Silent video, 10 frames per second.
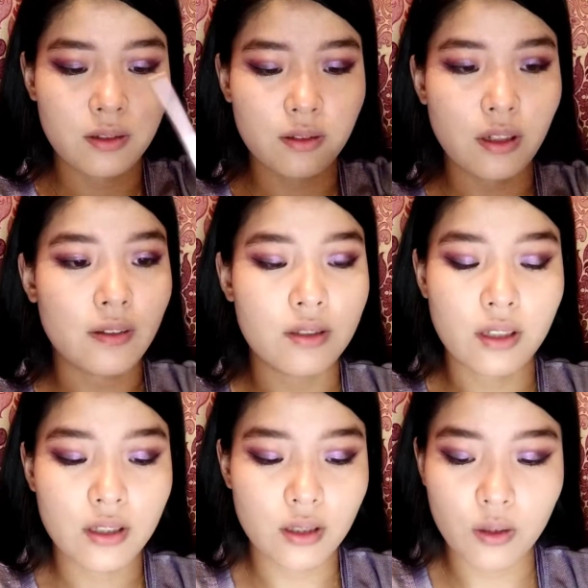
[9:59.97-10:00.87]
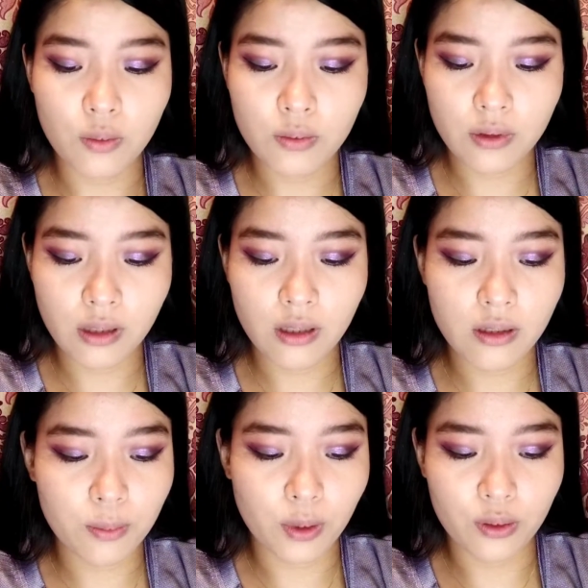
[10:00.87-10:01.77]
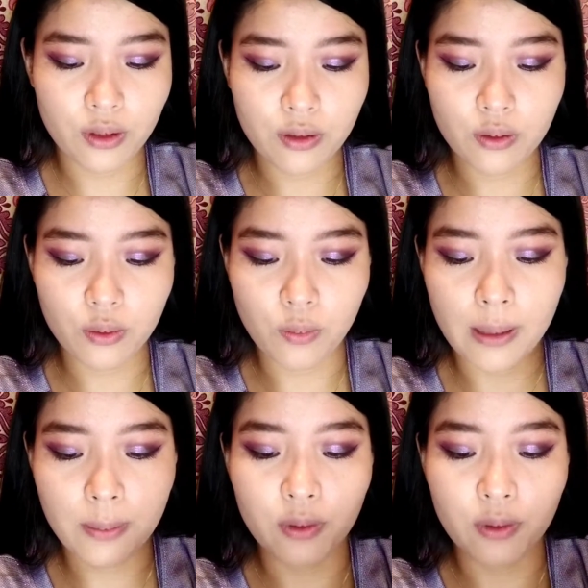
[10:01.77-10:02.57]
So I'll just use this powder to wipe